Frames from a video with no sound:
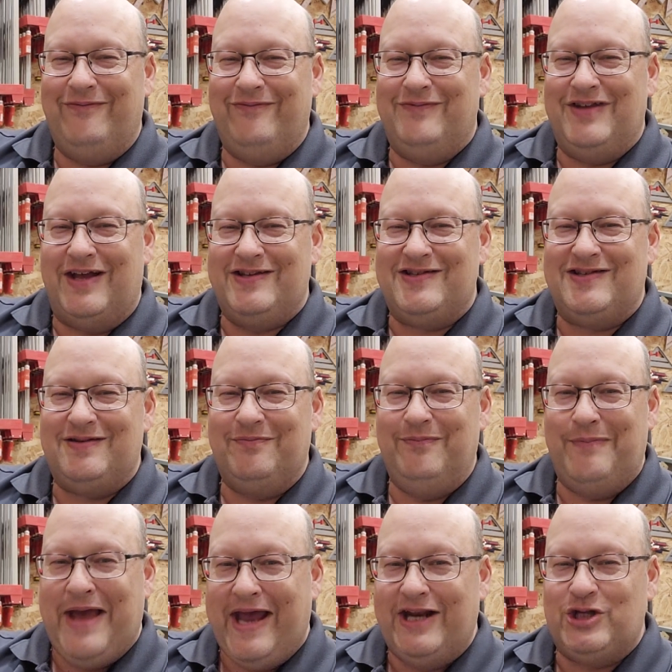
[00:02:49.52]
dust
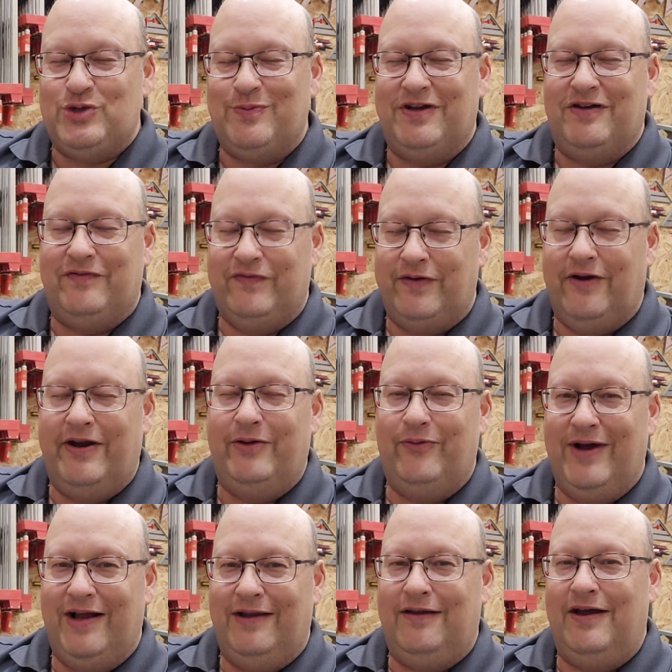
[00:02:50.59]
management very
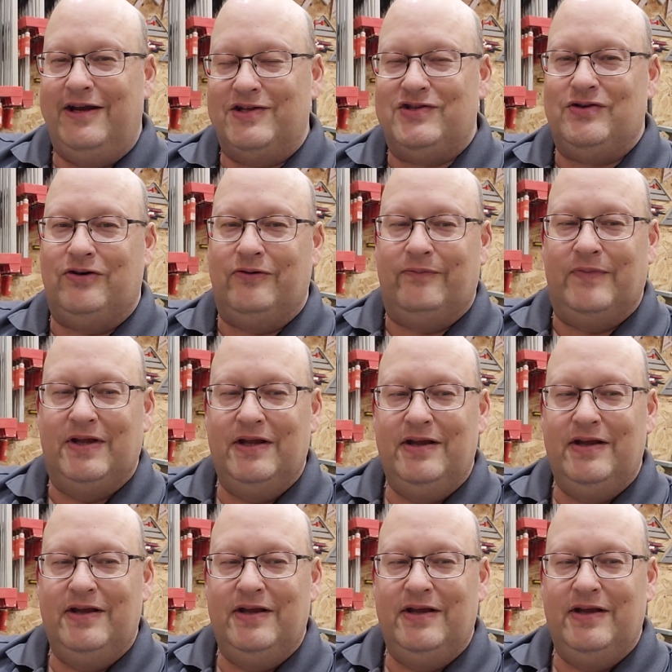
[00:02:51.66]
well on its own.